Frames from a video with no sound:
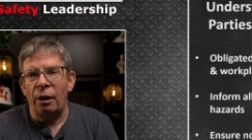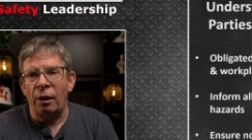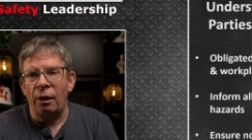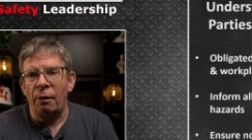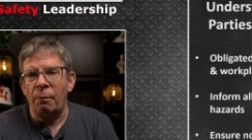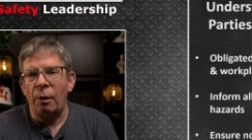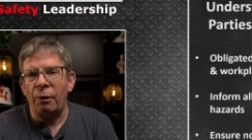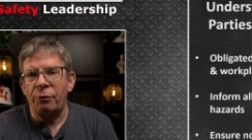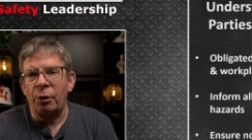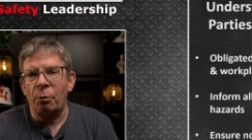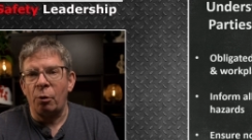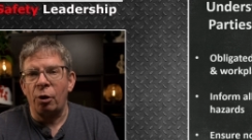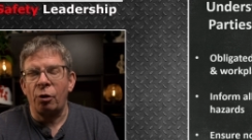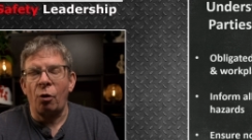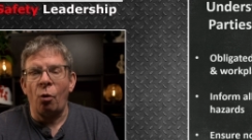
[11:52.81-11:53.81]
of
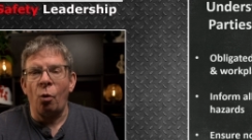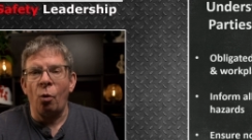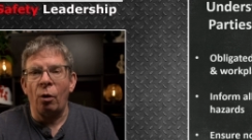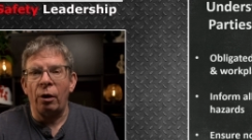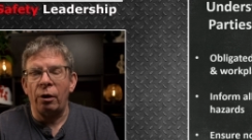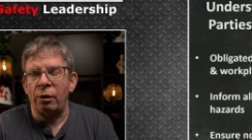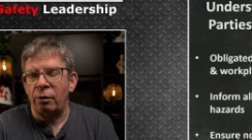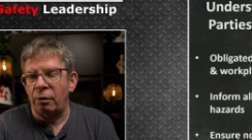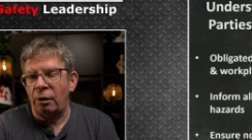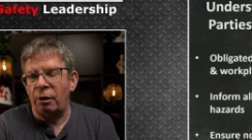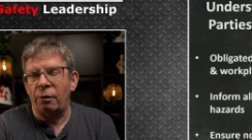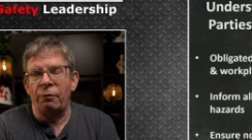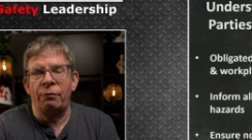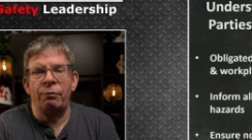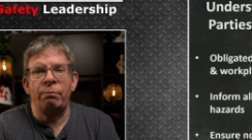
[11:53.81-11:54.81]
their work or
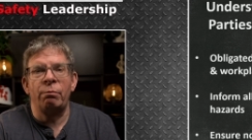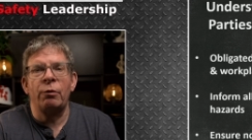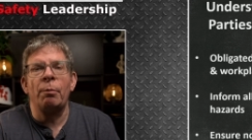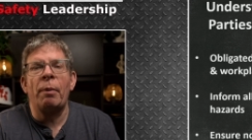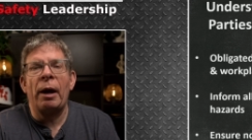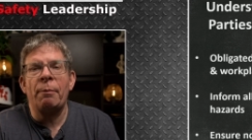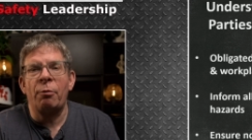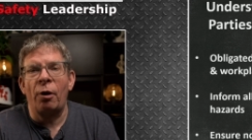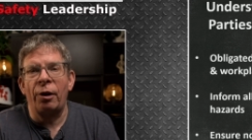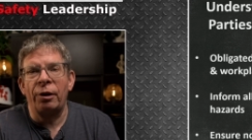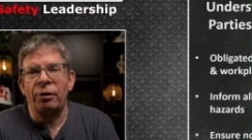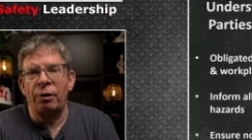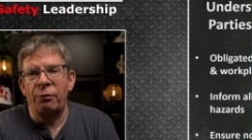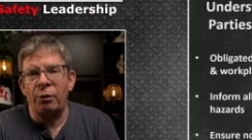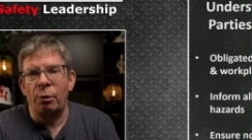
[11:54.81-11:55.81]
of the
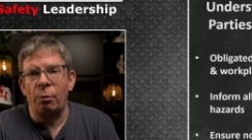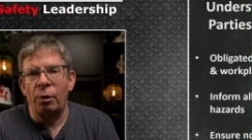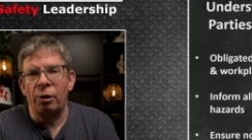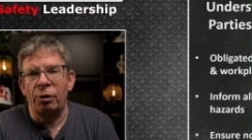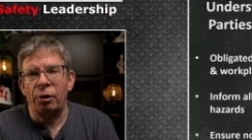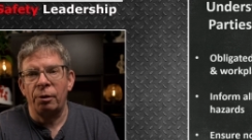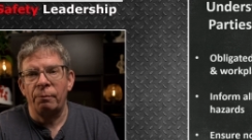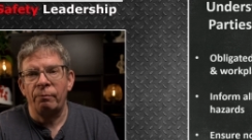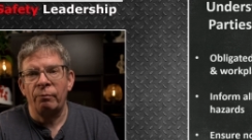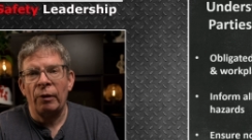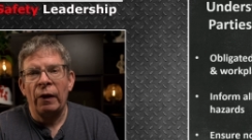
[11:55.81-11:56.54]
byproduct of their work.